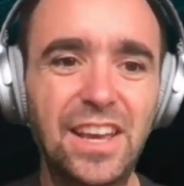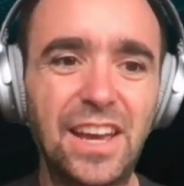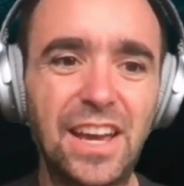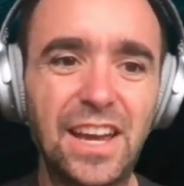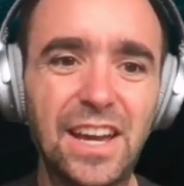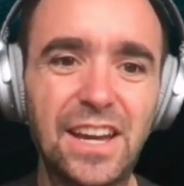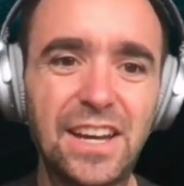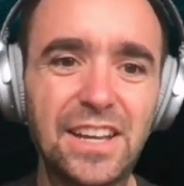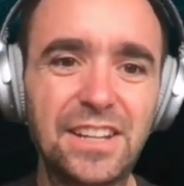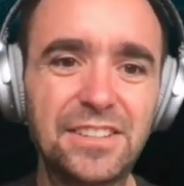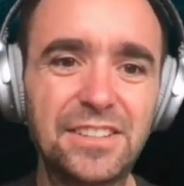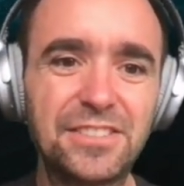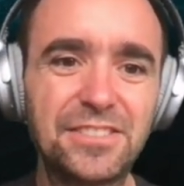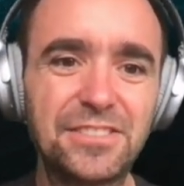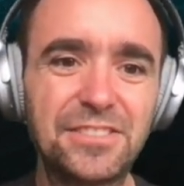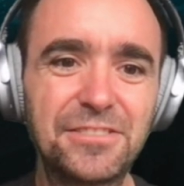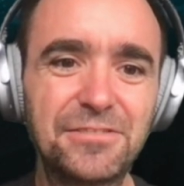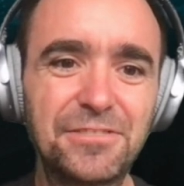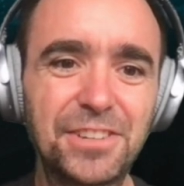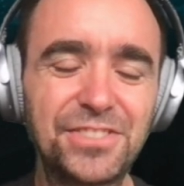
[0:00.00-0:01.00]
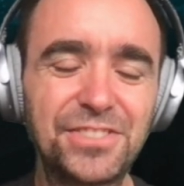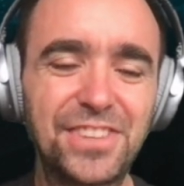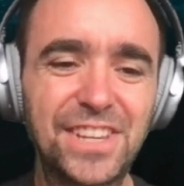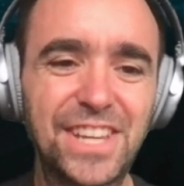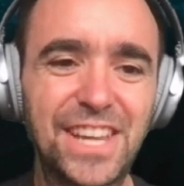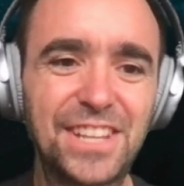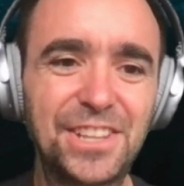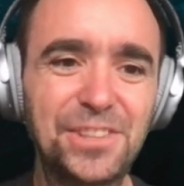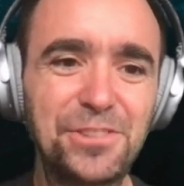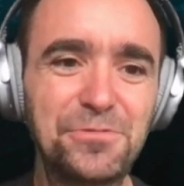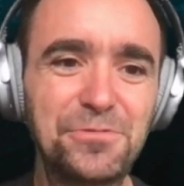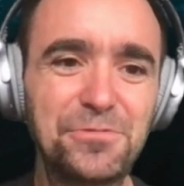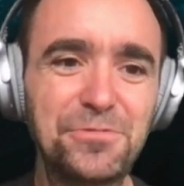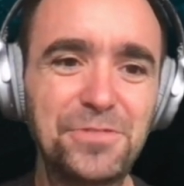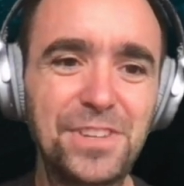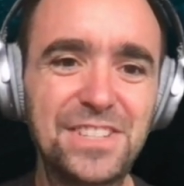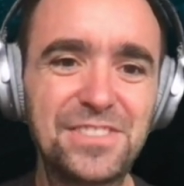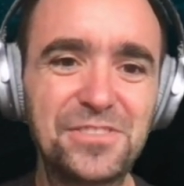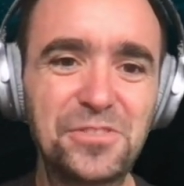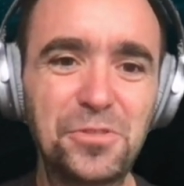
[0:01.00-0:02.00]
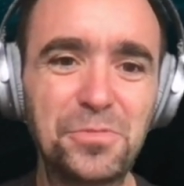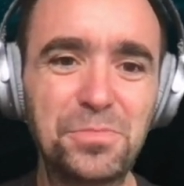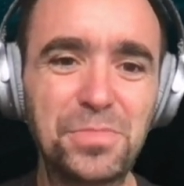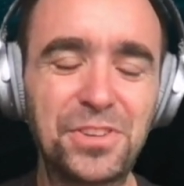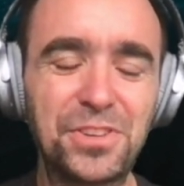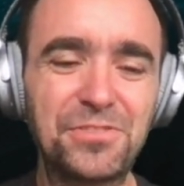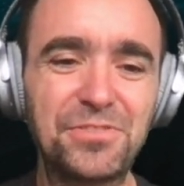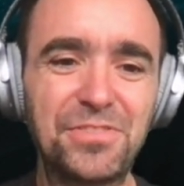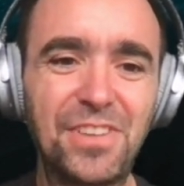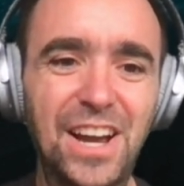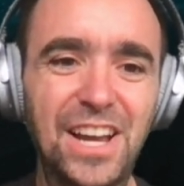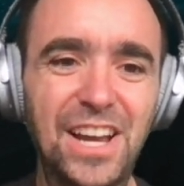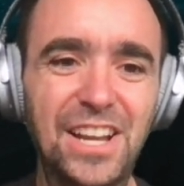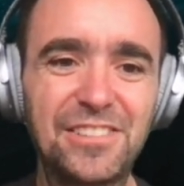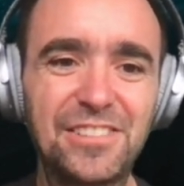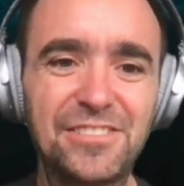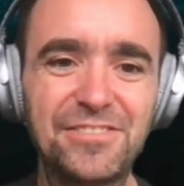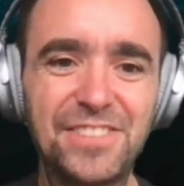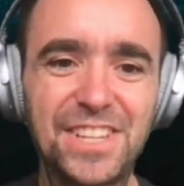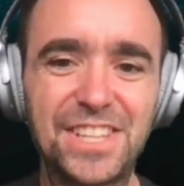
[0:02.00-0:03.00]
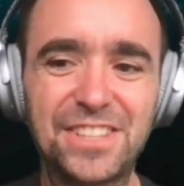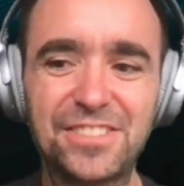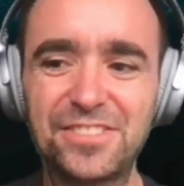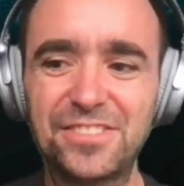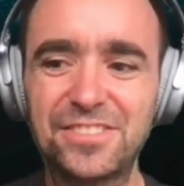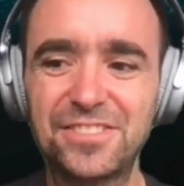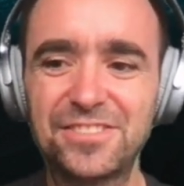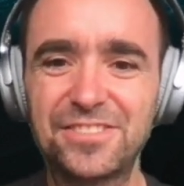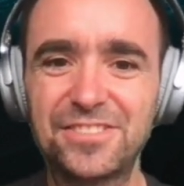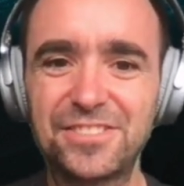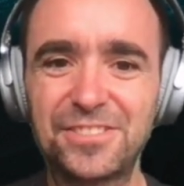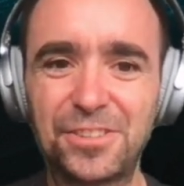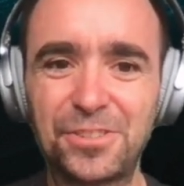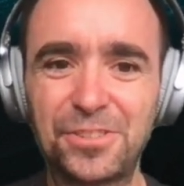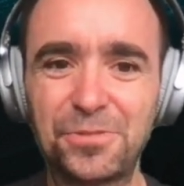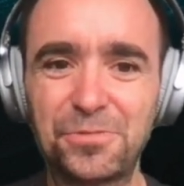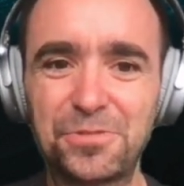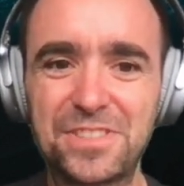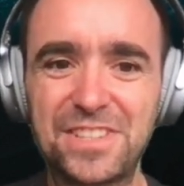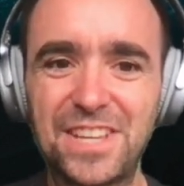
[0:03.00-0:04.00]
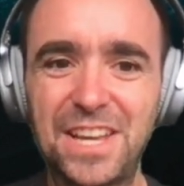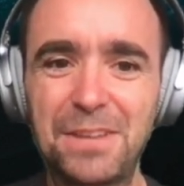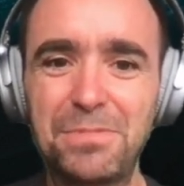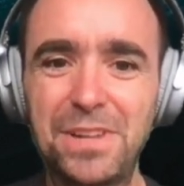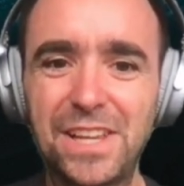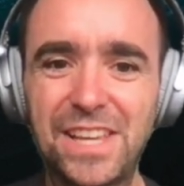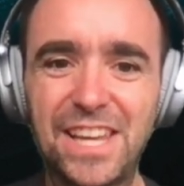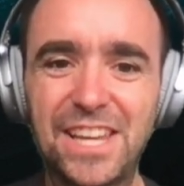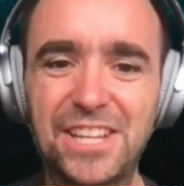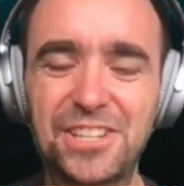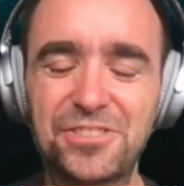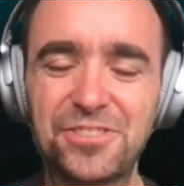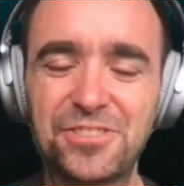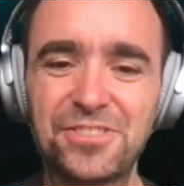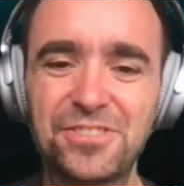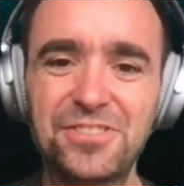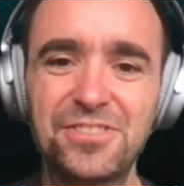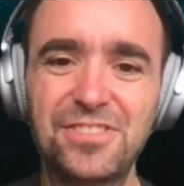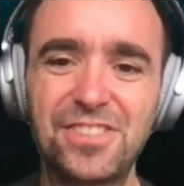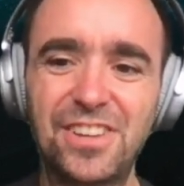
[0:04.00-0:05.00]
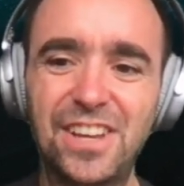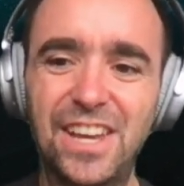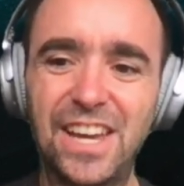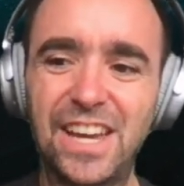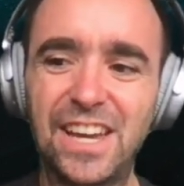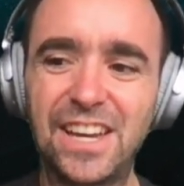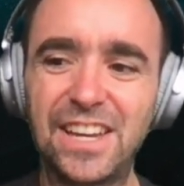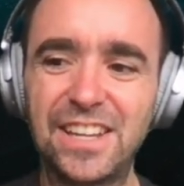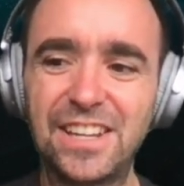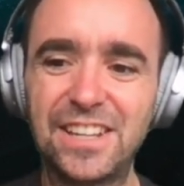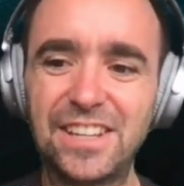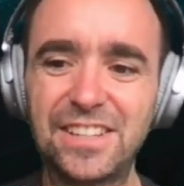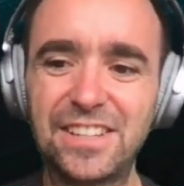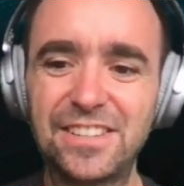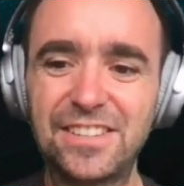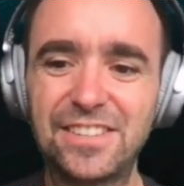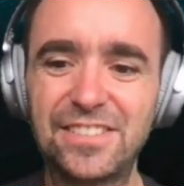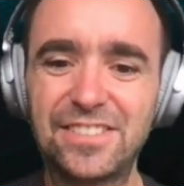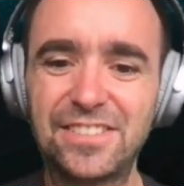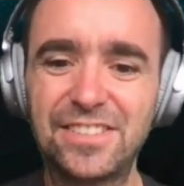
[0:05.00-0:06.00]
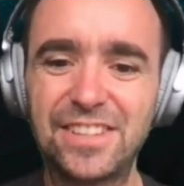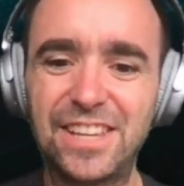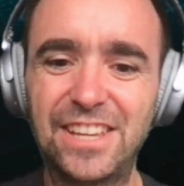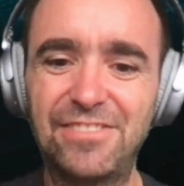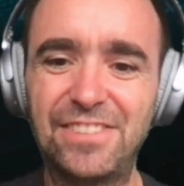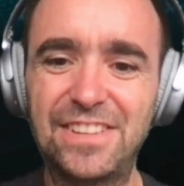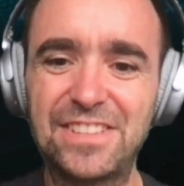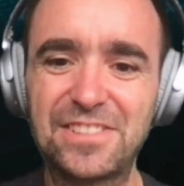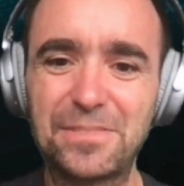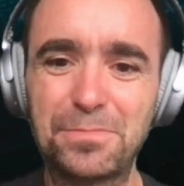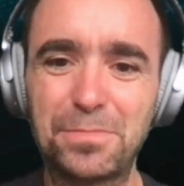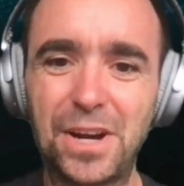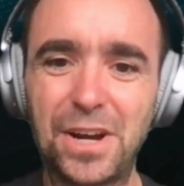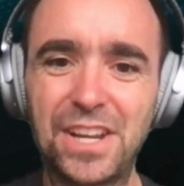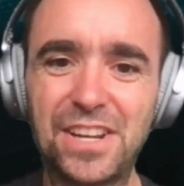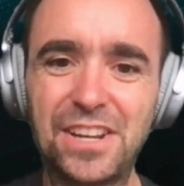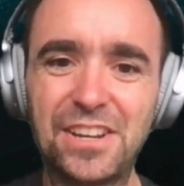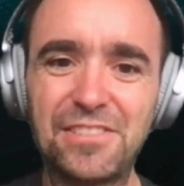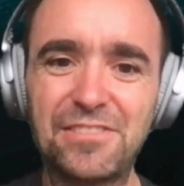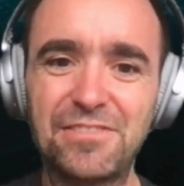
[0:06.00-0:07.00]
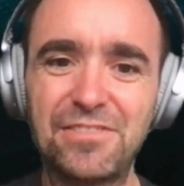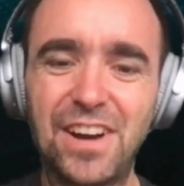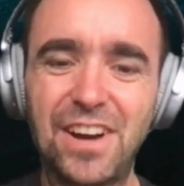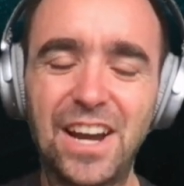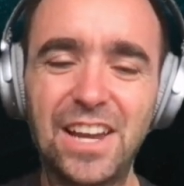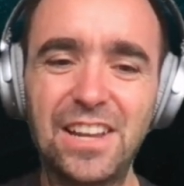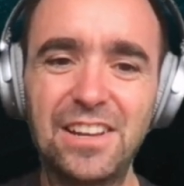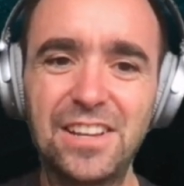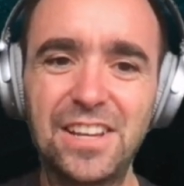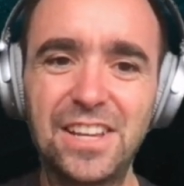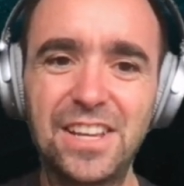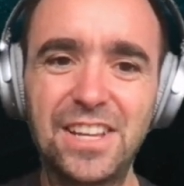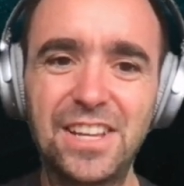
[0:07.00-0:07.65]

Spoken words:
And what we can do is open a file with the notes application, and if it's a binary file,